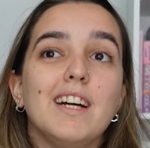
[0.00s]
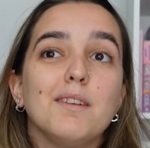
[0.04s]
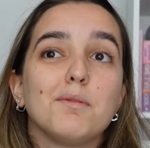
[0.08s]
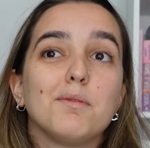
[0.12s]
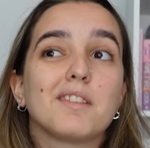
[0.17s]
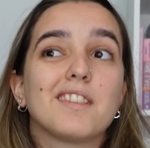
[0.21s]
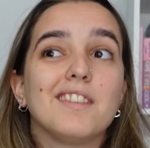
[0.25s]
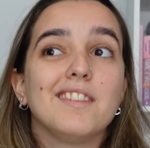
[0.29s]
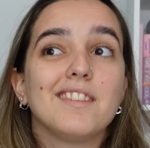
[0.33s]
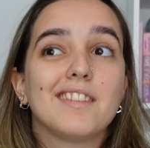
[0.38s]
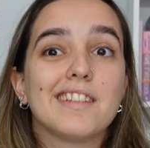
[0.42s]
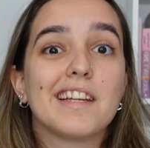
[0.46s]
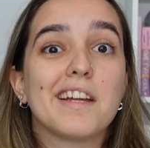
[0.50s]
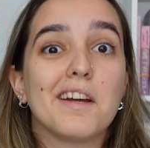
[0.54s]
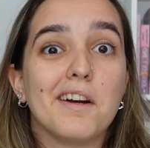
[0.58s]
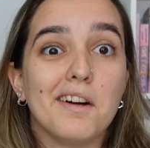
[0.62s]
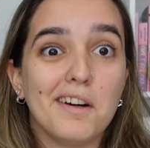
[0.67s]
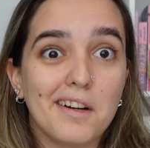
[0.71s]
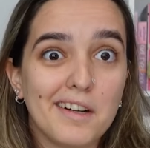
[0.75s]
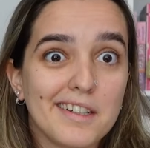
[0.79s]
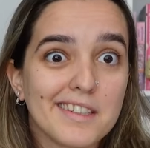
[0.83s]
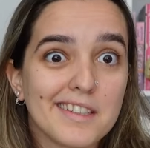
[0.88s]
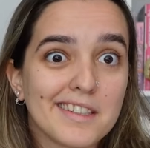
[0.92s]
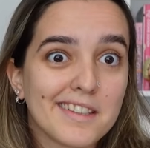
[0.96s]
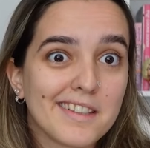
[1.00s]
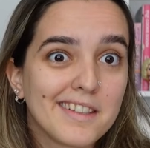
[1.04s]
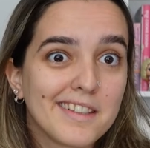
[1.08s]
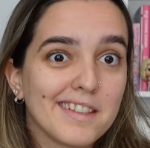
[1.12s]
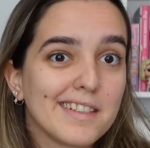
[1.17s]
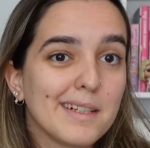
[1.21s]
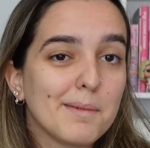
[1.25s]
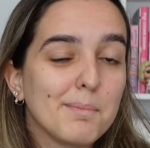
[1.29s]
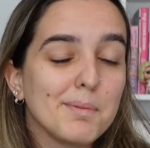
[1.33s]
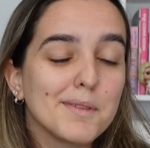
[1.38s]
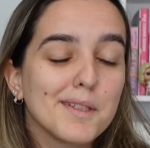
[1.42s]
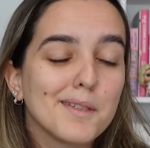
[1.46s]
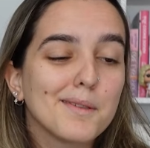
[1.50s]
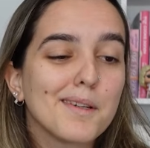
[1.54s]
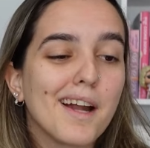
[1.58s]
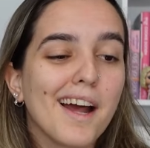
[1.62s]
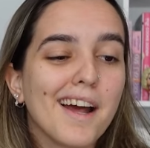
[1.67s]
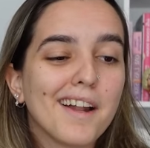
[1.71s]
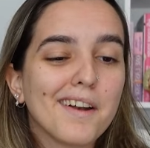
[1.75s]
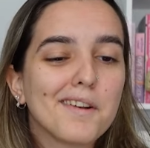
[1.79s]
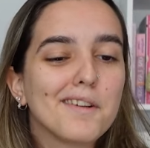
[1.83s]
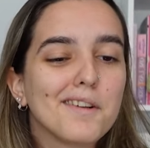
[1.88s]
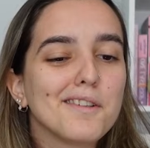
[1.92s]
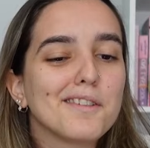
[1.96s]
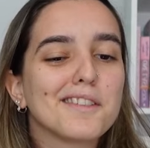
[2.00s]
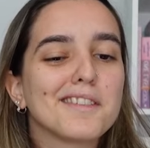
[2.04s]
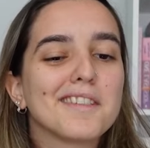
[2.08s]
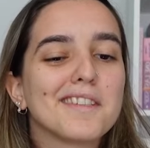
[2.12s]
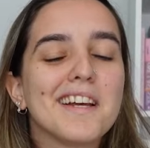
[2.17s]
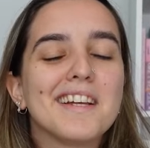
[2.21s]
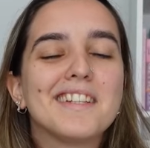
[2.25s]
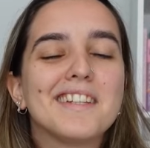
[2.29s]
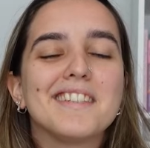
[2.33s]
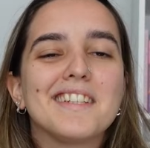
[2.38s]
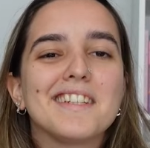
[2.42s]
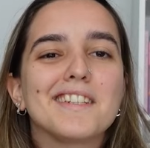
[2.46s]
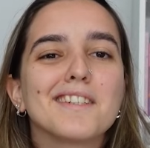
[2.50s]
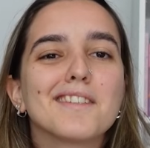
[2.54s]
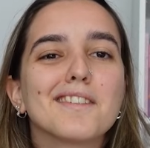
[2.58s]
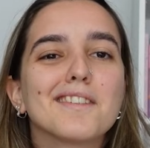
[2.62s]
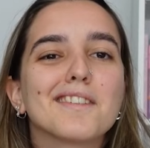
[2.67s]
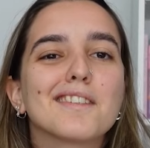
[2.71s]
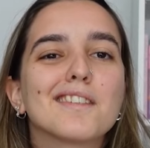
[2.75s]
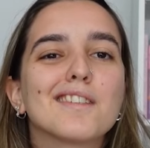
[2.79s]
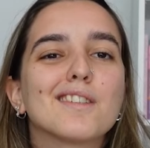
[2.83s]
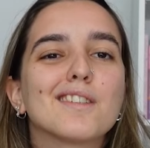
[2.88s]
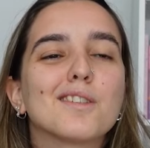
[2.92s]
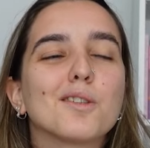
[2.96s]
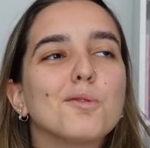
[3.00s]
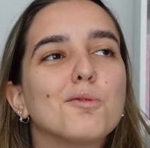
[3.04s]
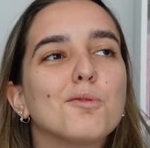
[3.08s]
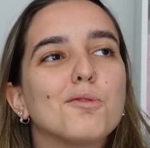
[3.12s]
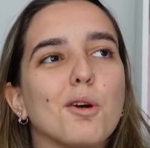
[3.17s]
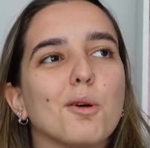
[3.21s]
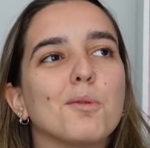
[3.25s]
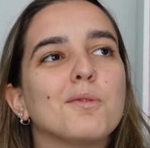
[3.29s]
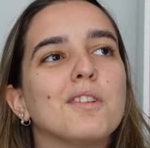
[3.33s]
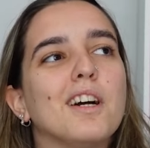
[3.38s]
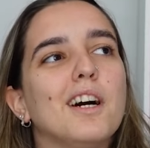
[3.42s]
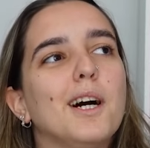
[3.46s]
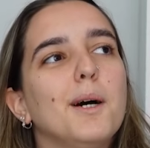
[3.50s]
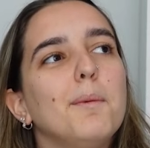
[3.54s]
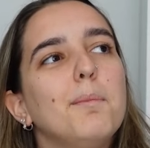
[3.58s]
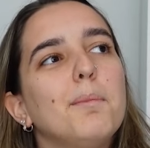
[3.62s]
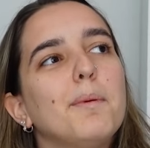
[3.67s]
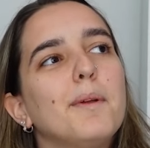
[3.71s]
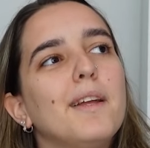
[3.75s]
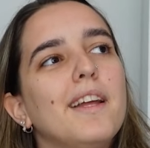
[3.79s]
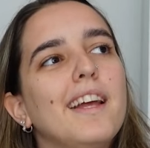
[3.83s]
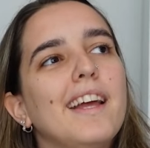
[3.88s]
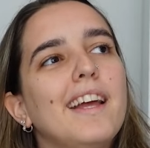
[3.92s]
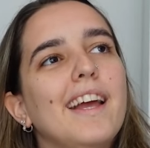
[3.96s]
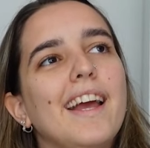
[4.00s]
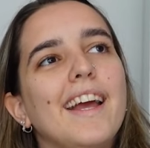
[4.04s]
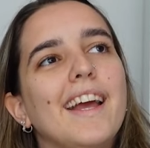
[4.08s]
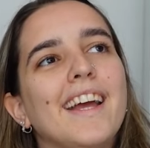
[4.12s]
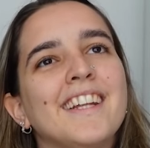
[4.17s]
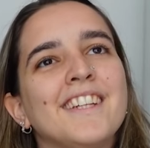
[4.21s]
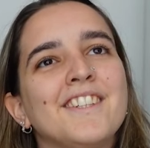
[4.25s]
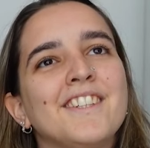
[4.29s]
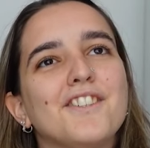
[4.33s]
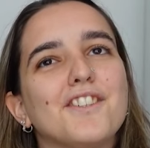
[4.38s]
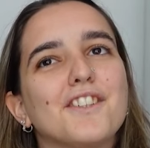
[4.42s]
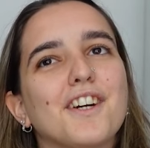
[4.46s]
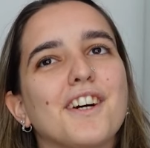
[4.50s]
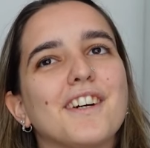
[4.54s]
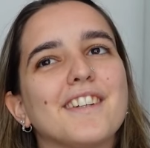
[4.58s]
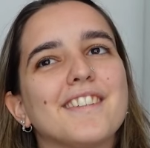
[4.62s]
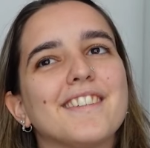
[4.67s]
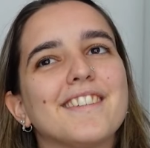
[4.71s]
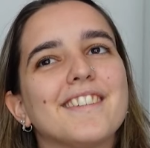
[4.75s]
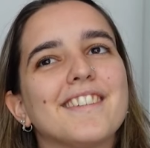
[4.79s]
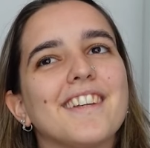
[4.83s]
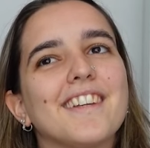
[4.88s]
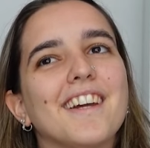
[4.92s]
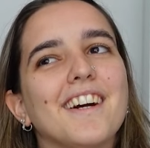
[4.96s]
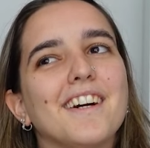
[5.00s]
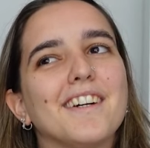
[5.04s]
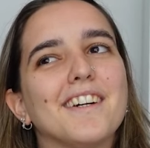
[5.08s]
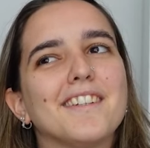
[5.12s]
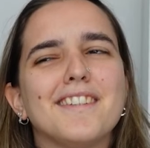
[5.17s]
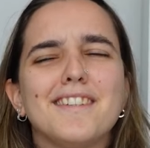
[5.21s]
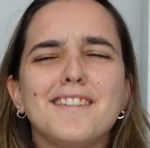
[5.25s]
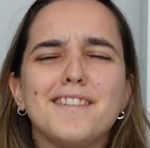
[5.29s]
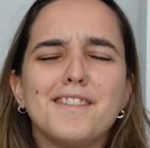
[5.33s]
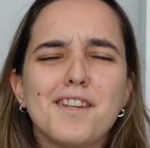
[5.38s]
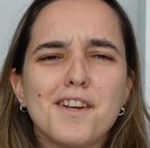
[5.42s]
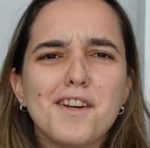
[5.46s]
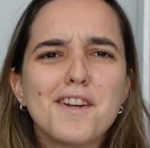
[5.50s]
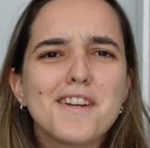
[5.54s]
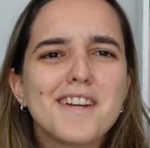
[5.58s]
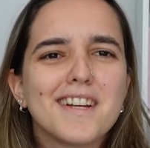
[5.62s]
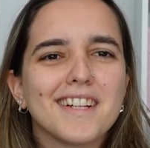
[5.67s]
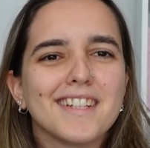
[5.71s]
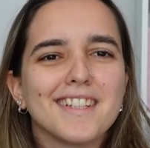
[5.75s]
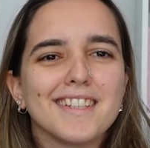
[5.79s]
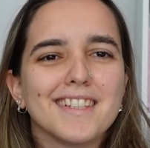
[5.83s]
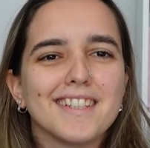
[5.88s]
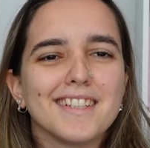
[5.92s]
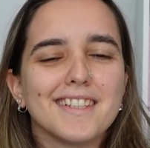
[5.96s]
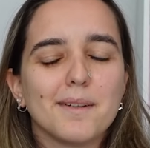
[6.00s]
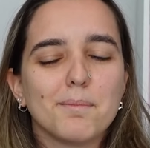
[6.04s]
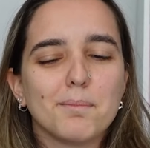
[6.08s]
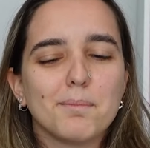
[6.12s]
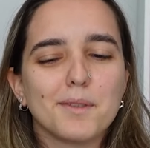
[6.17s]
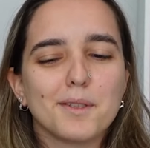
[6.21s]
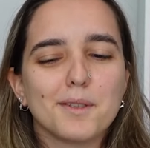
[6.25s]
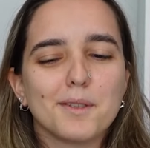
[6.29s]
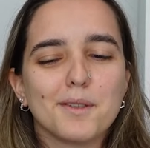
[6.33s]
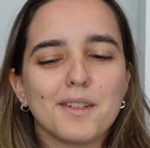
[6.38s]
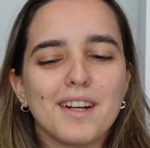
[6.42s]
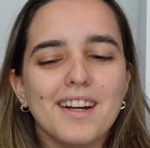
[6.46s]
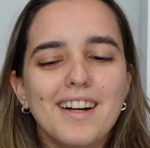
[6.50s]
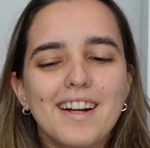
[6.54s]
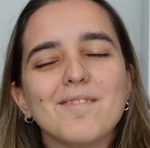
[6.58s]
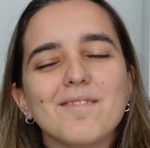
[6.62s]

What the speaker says: was gonna say hot this episode. I don't know, just Xander looked so grown up and just serious this episode.